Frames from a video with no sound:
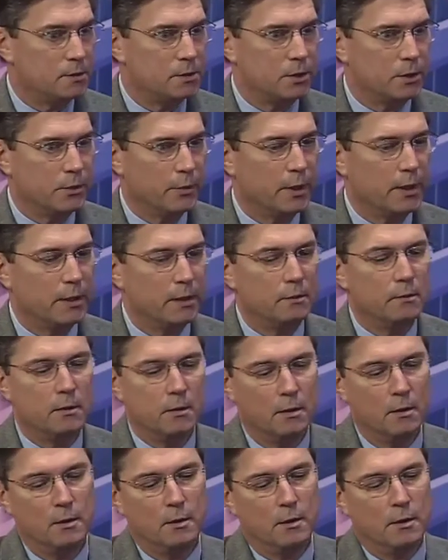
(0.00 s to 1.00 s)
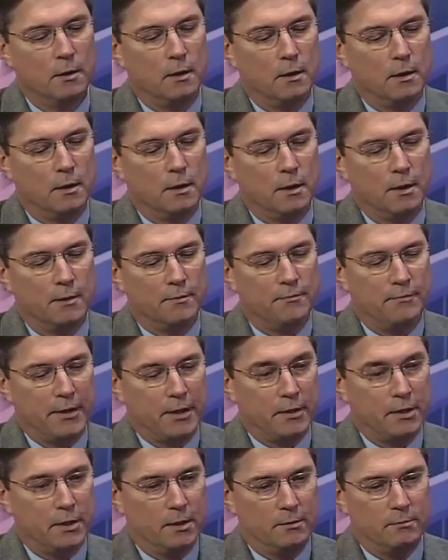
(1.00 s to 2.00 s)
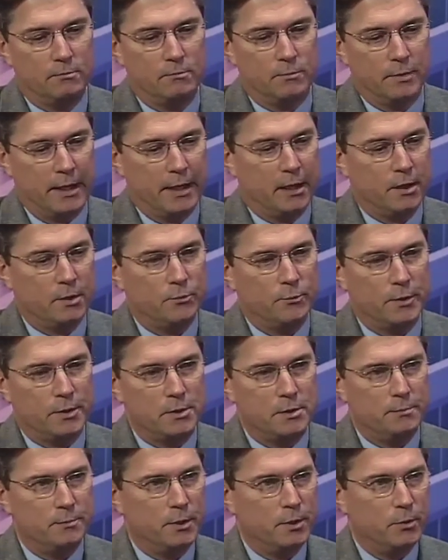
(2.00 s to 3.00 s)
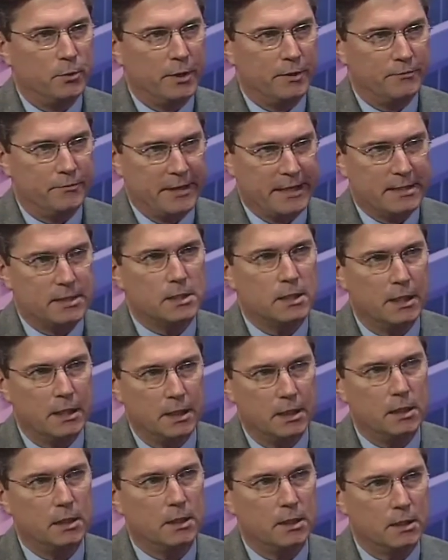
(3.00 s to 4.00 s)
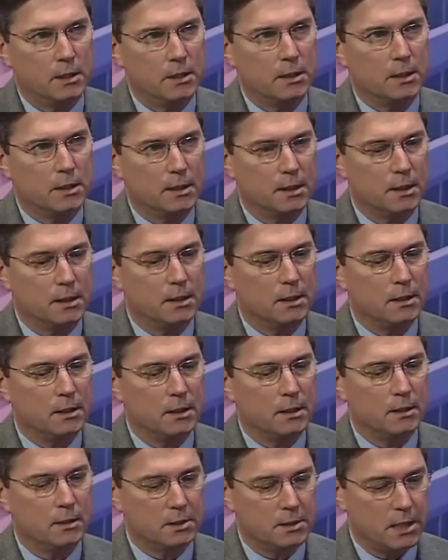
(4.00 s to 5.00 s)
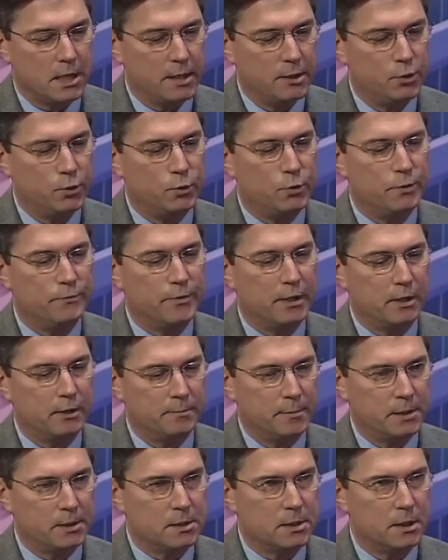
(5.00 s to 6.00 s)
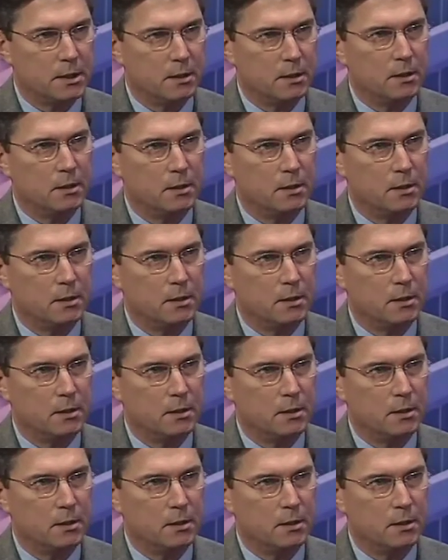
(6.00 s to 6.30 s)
So I found the hand and wrist to be quite fascinating, and there's a lot of new developments there.